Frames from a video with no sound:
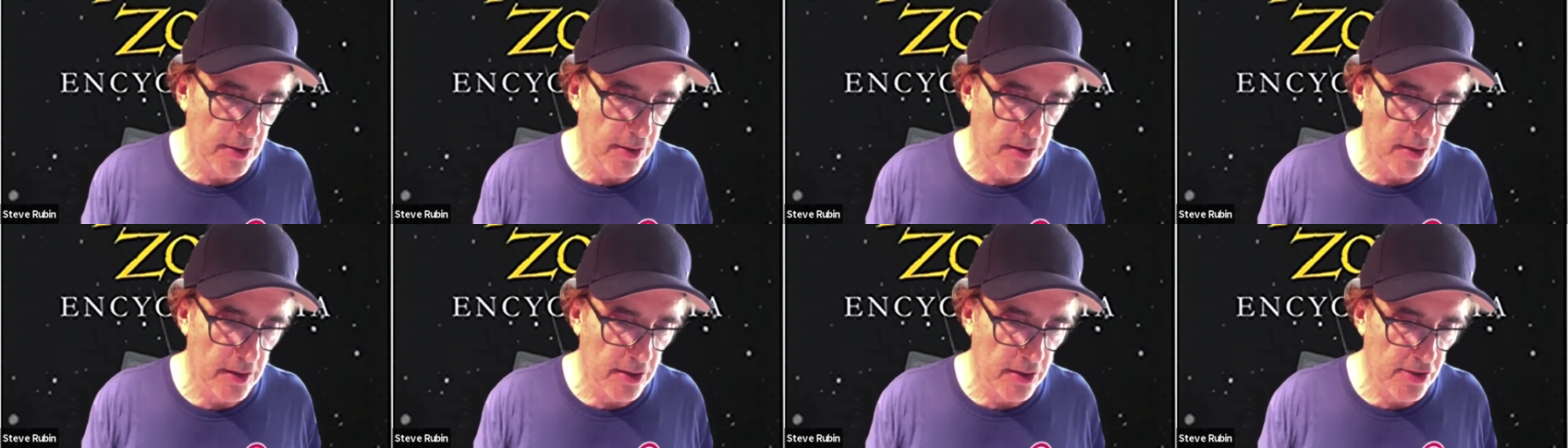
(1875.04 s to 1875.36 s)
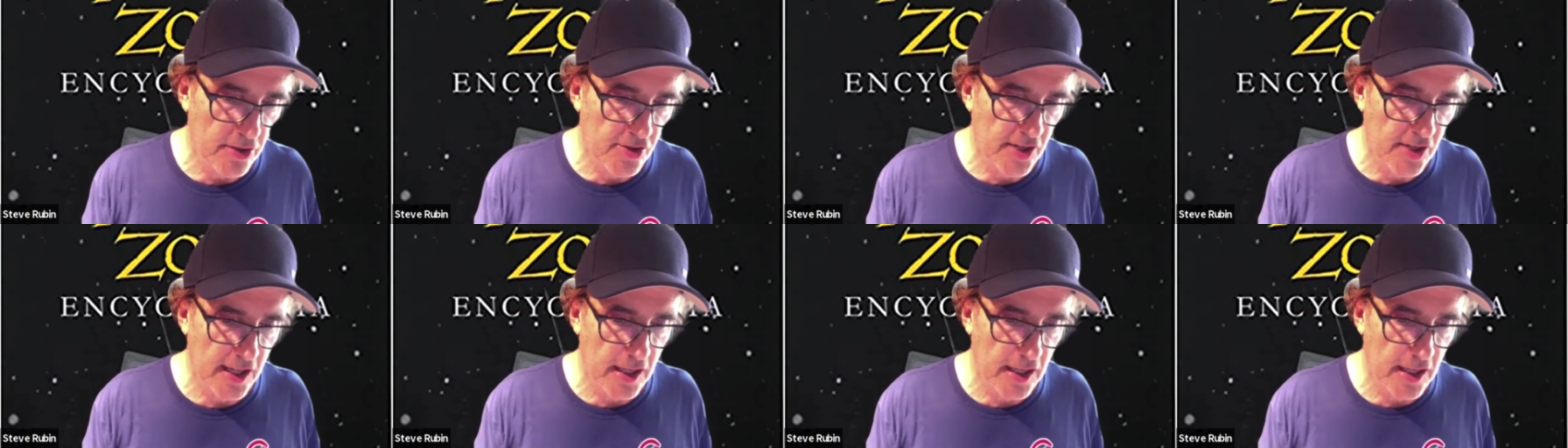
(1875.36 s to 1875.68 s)
you
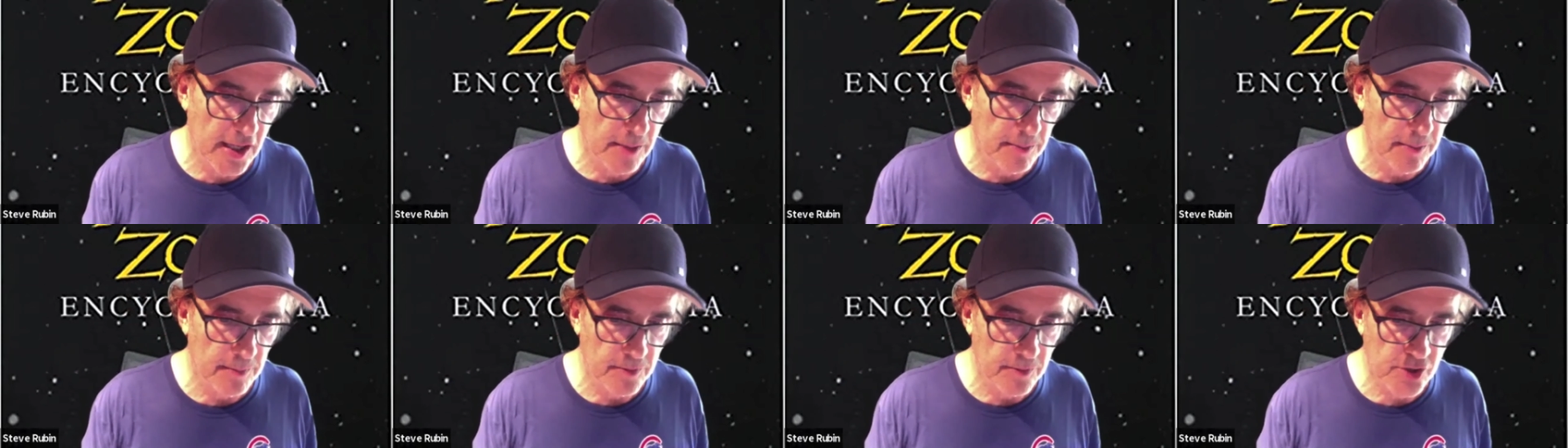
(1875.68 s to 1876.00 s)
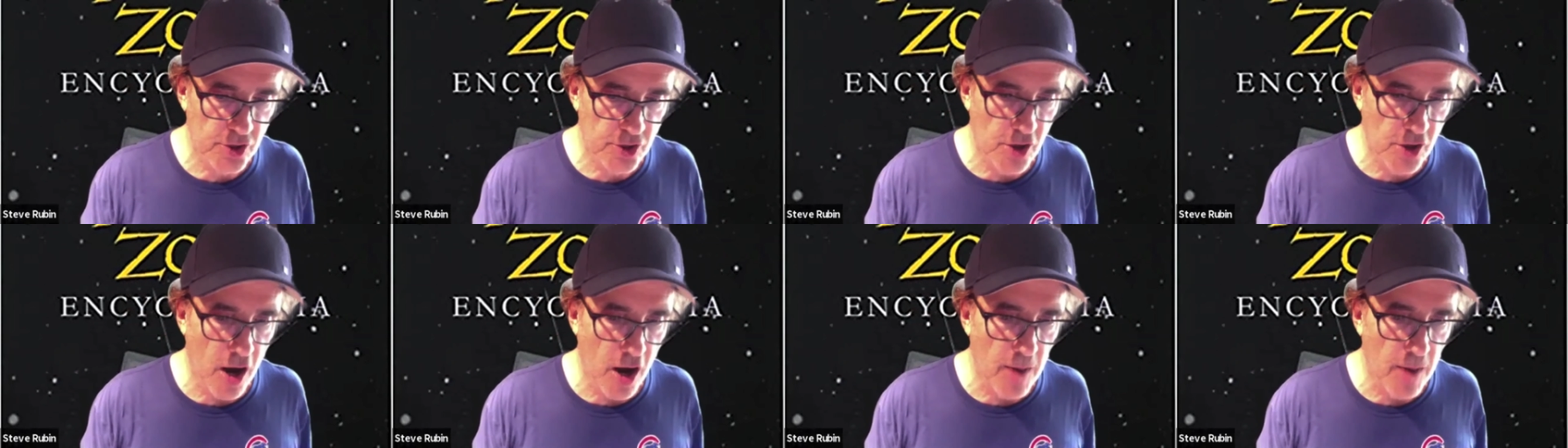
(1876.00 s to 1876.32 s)
see them
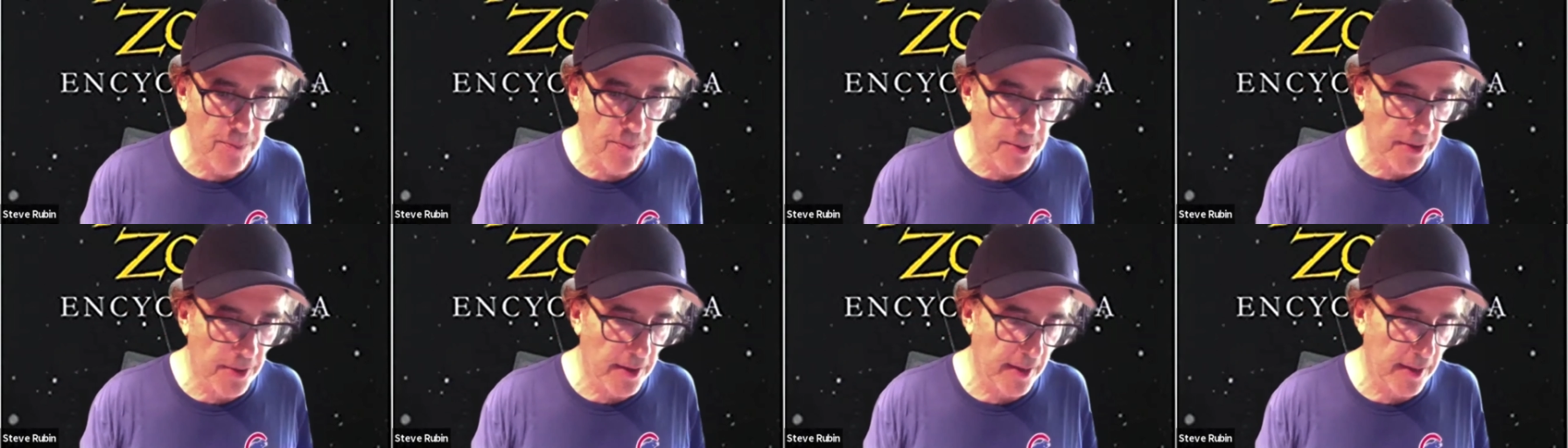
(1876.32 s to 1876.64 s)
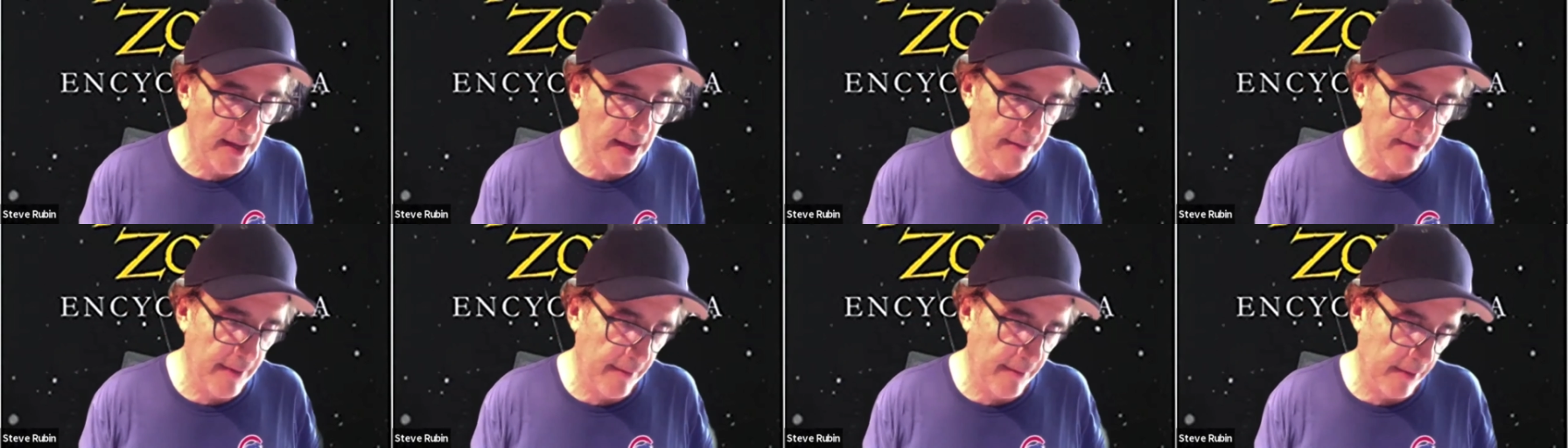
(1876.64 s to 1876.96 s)
sharper than
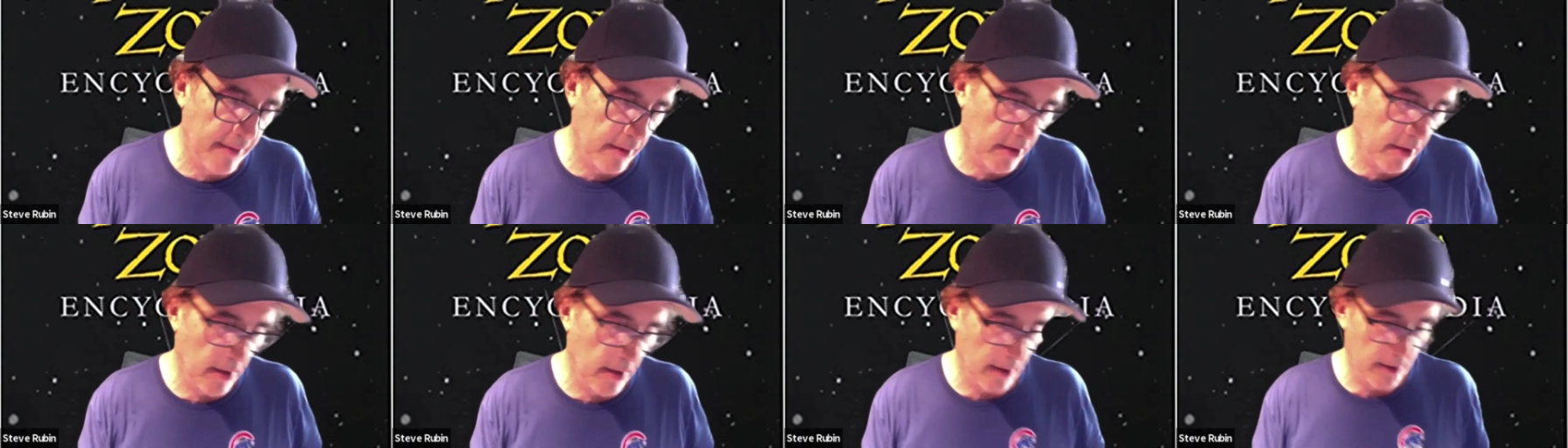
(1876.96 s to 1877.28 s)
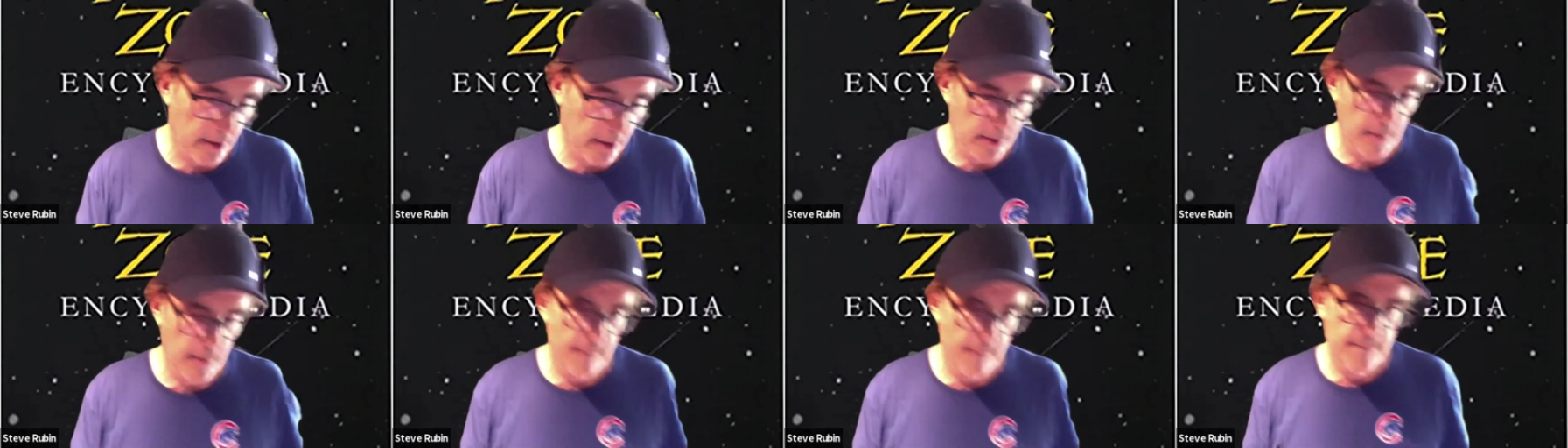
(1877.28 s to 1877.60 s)
they've ever looked.
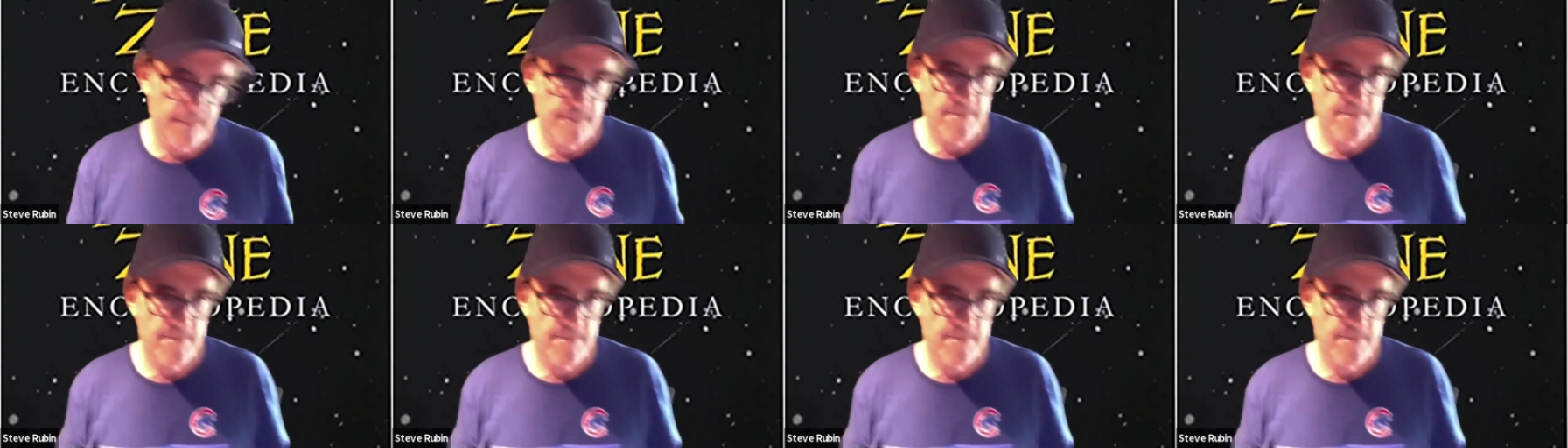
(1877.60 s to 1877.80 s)
I